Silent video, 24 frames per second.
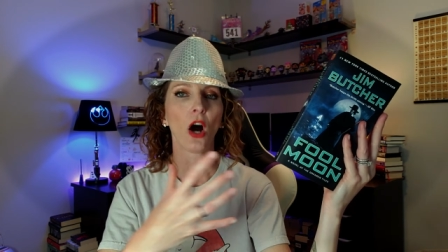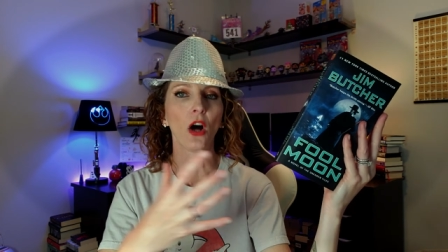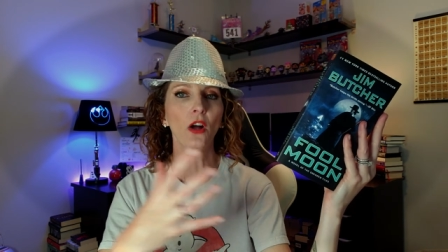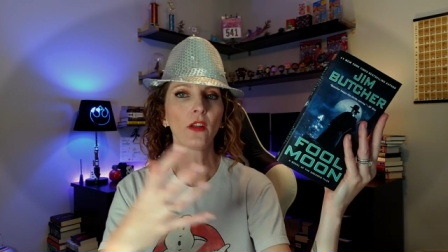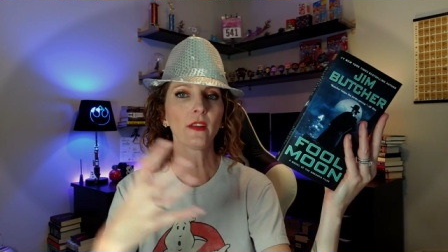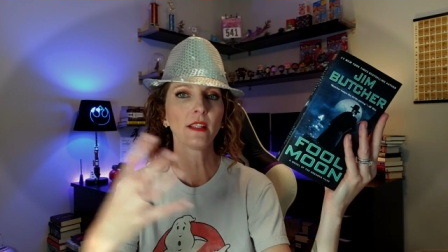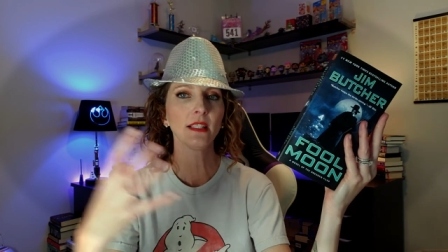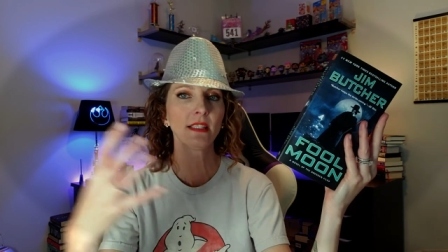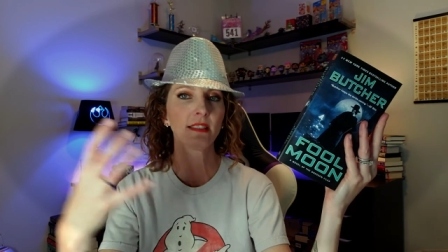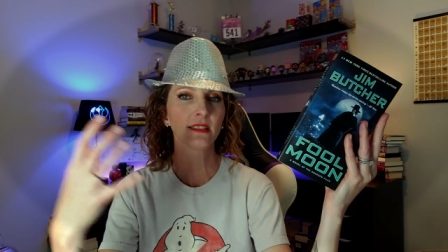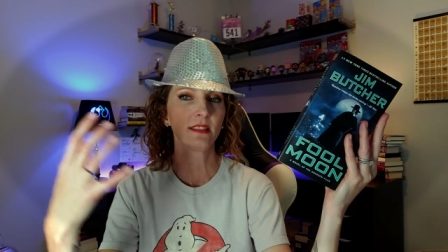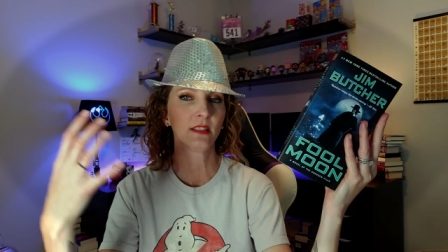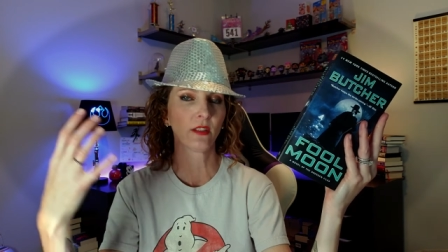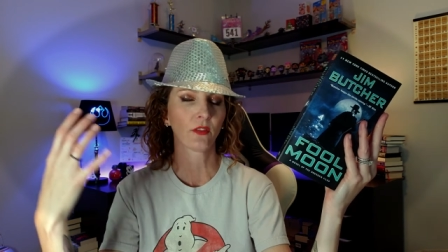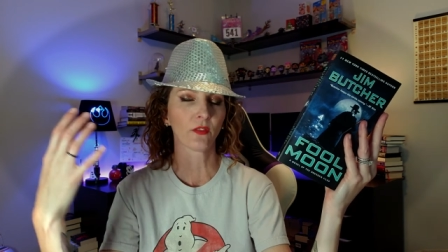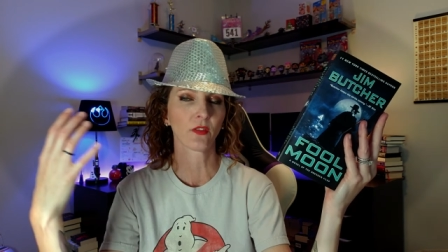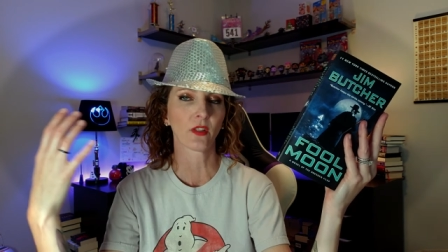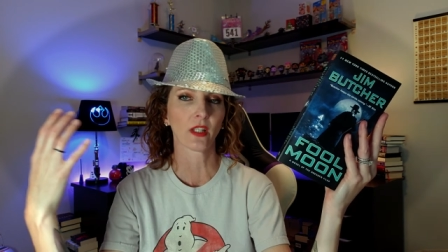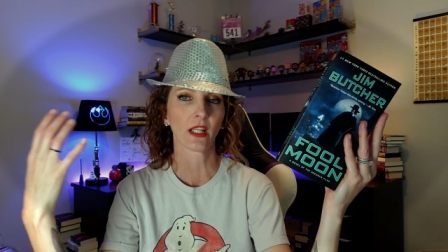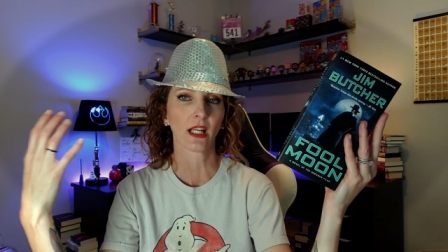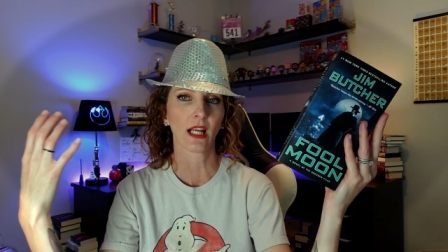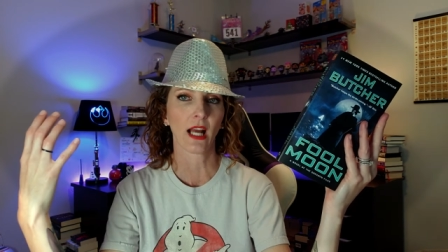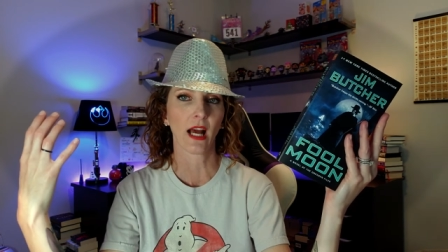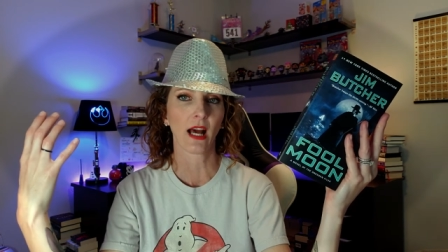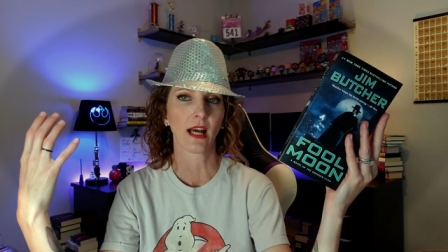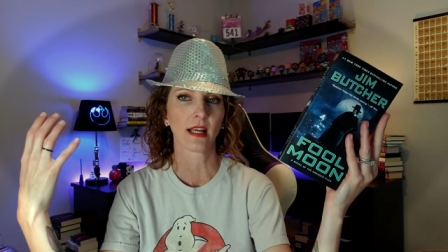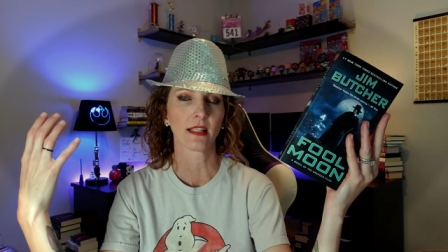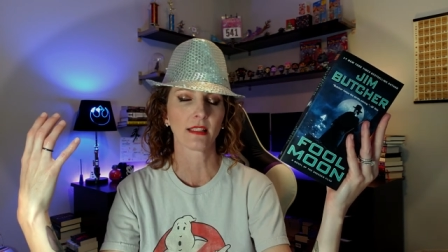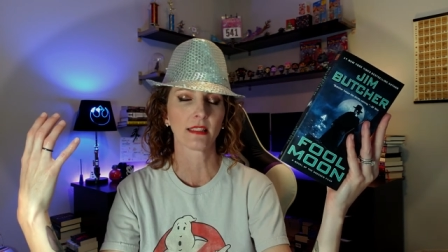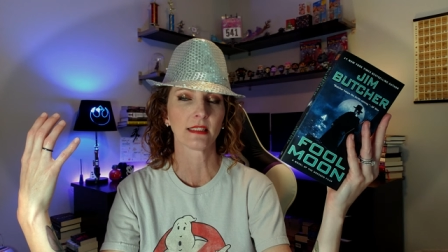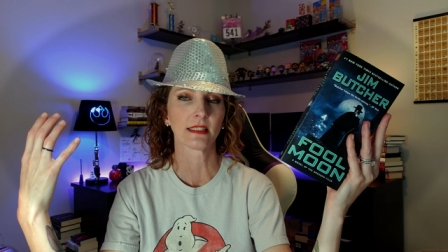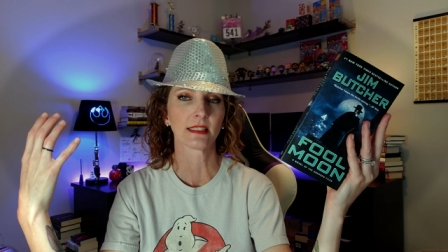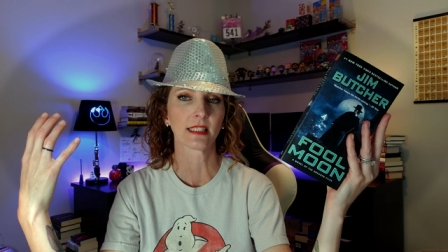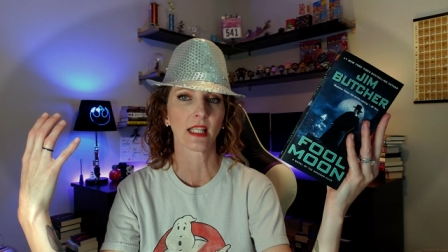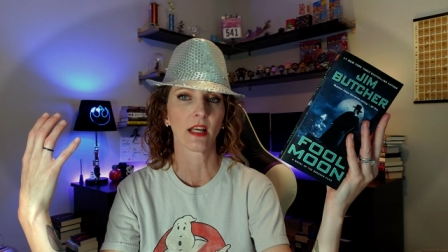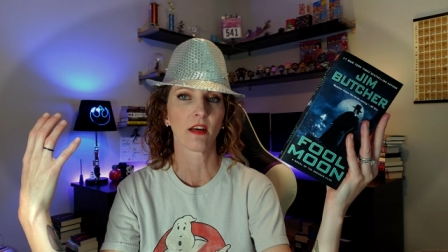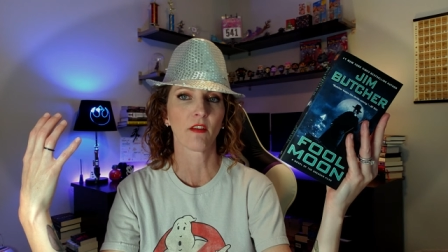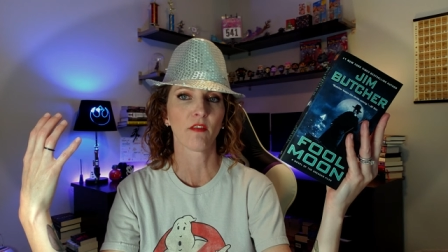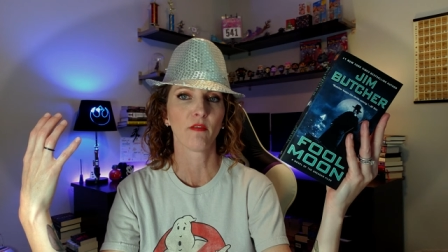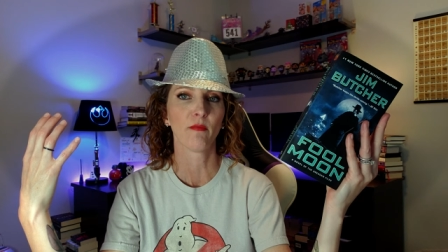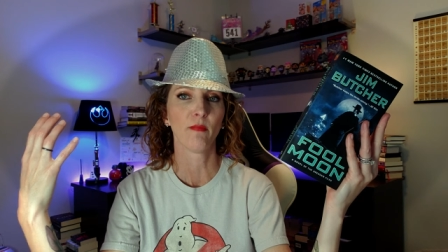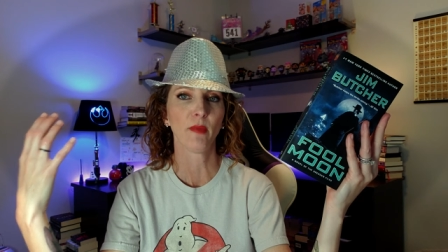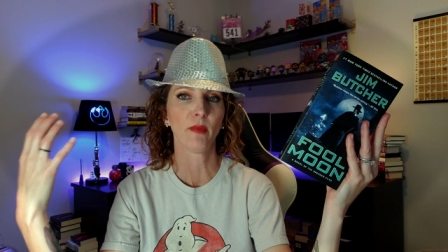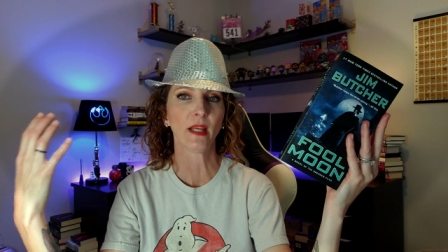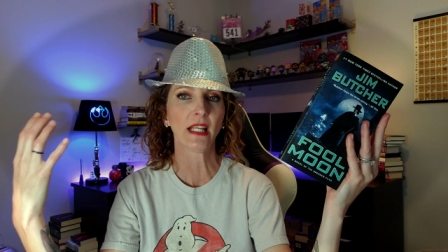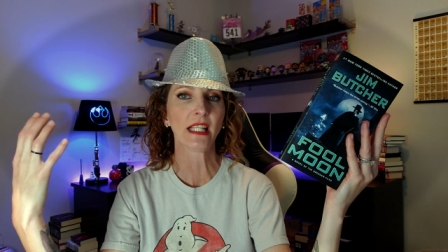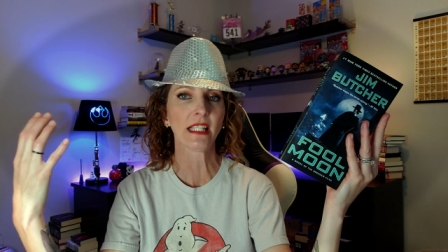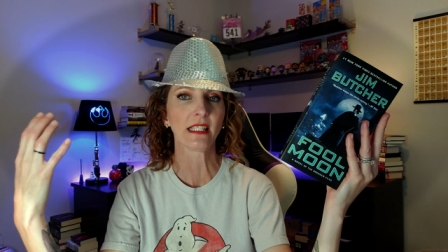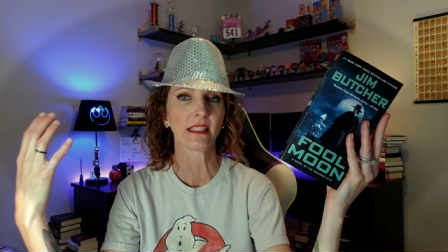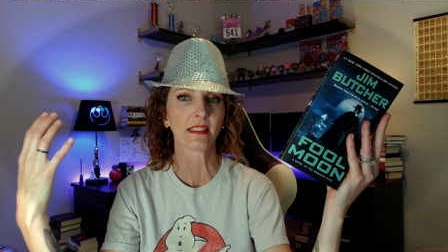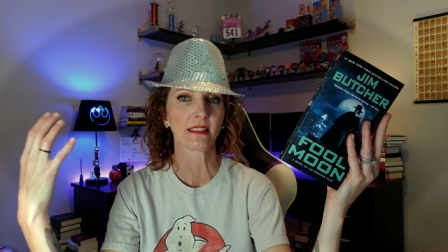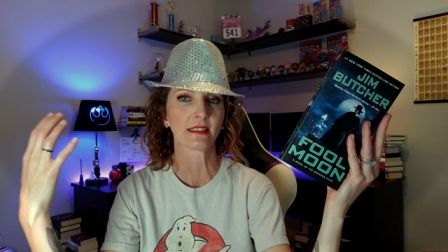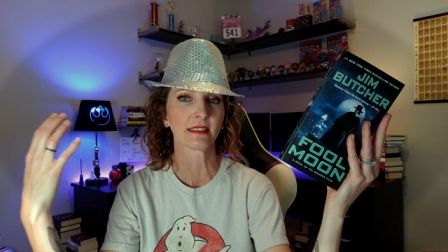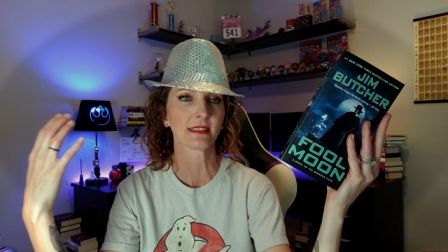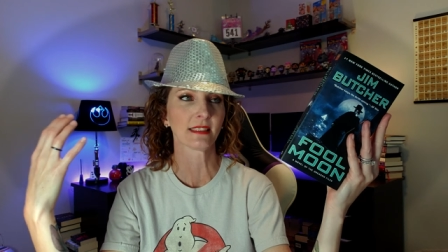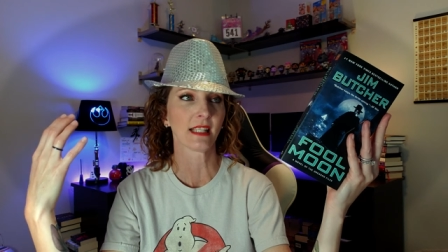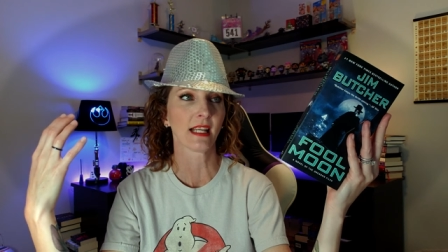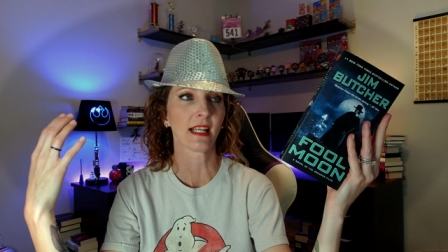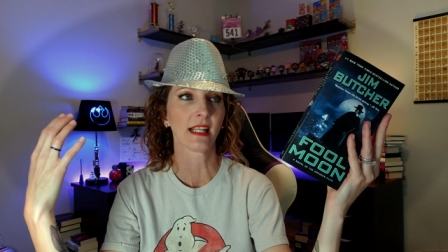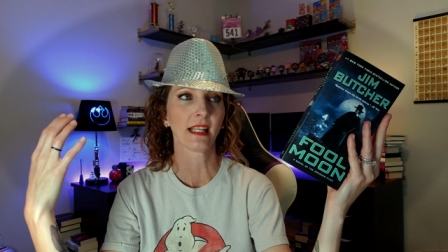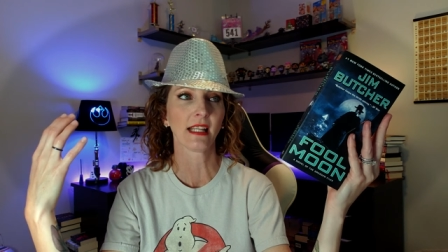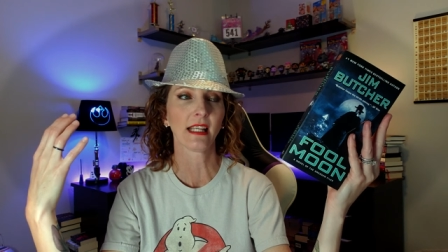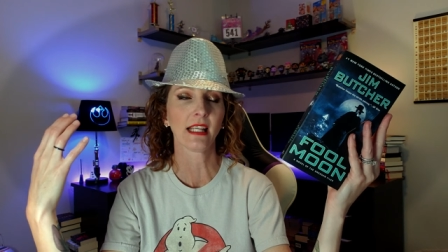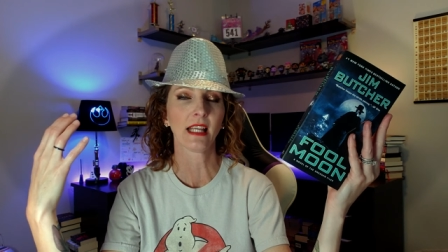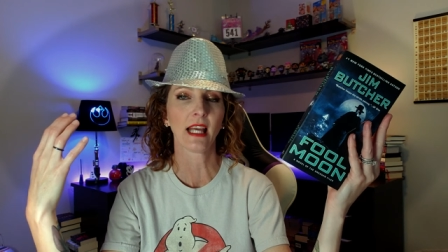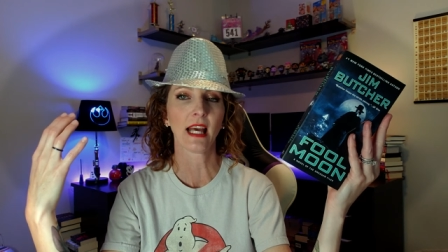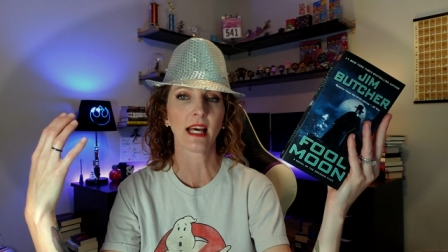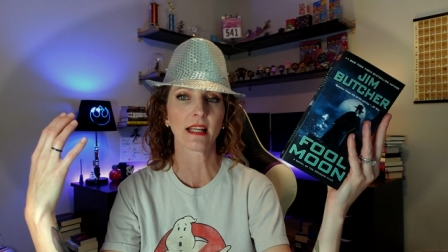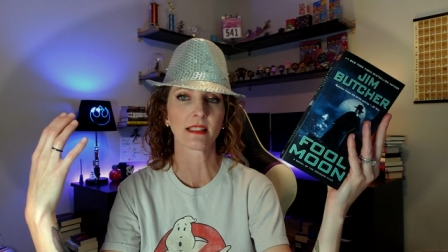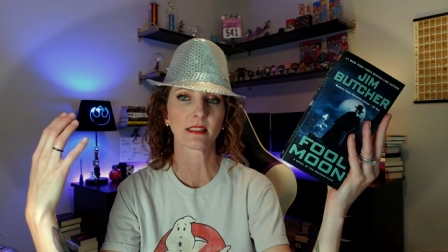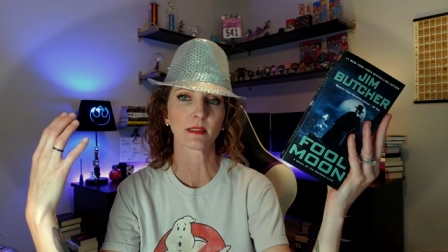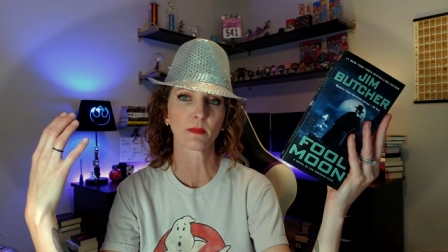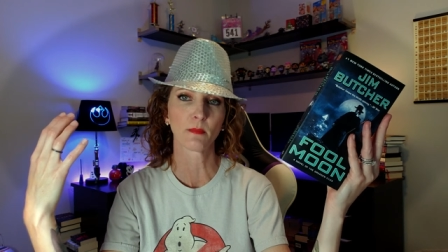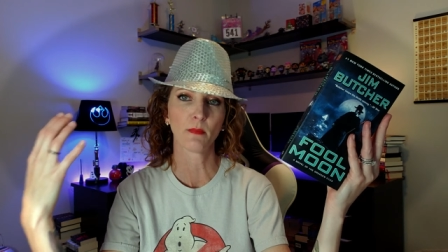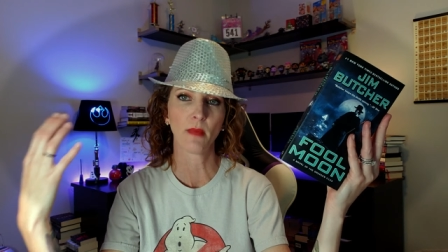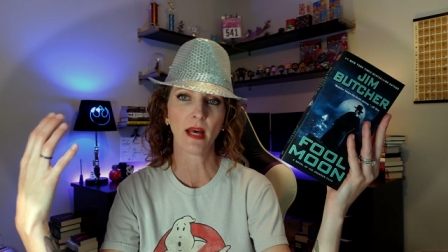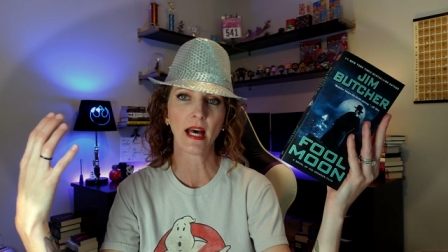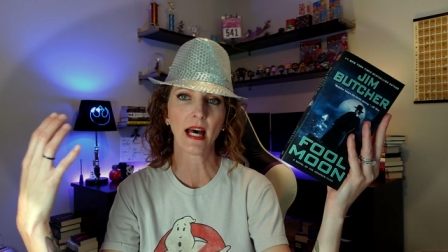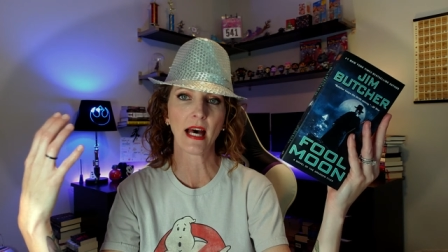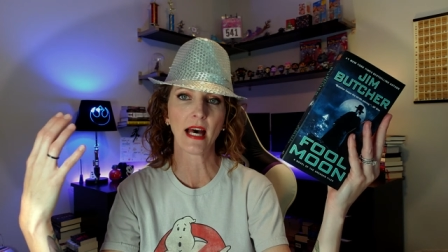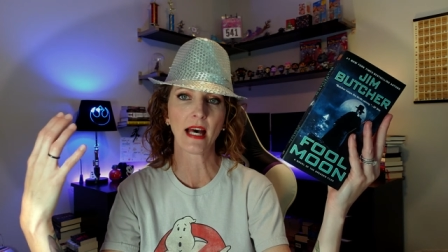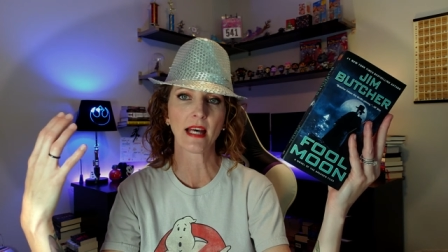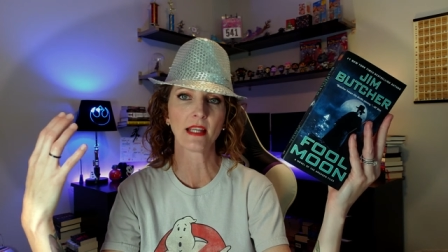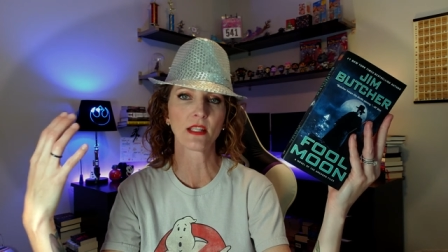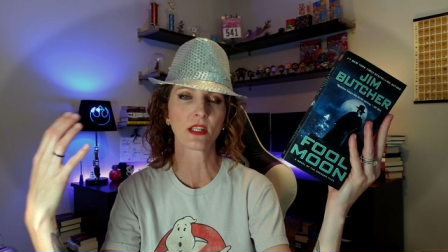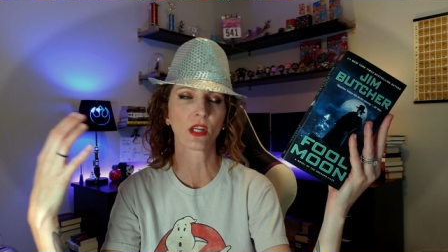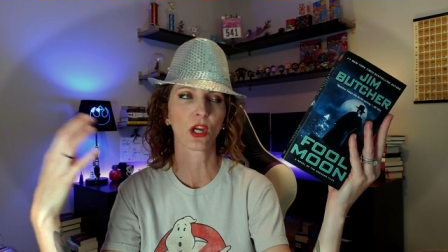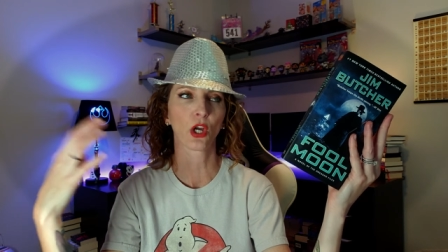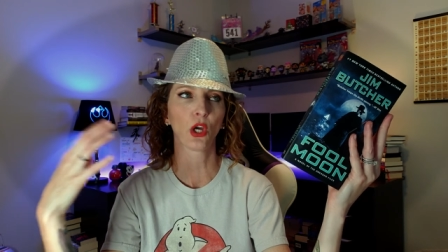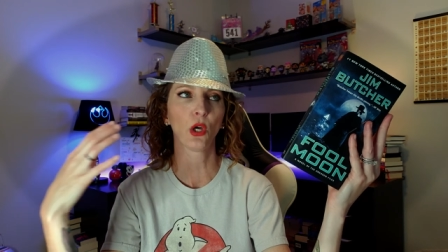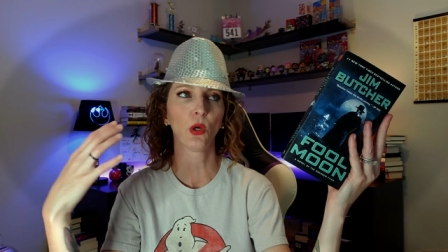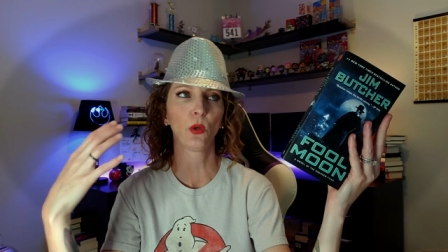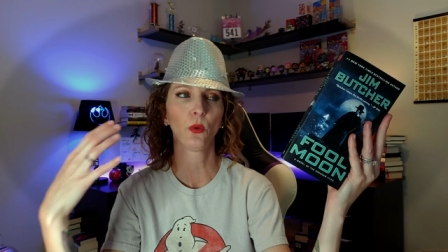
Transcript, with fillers: all these different kinds of beings that he has met,